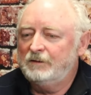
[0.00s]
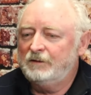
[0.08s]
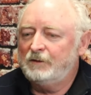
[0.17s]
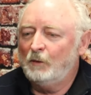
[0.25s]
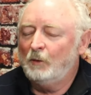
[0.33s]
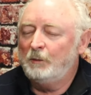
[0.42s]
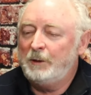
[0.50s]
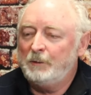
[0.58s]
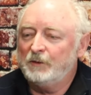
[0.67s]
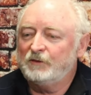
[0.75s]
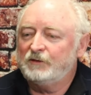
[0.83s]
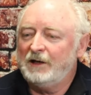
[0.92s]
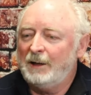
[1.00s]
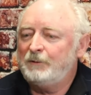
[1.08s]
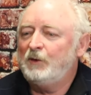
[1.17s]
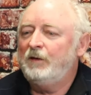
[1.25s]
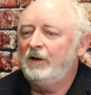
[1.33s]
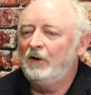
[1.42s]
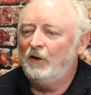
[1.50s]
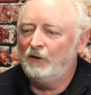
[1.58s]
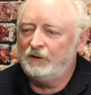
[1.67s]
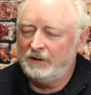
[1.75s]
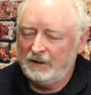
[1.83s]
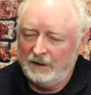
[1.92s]
so will people stop doing that
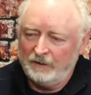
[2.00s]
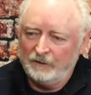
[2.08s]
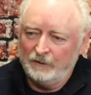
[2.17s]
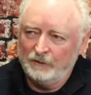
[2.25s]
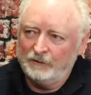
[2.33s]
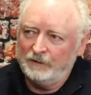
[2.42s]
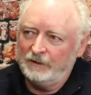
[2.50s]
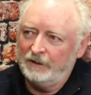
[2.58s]
altogether? You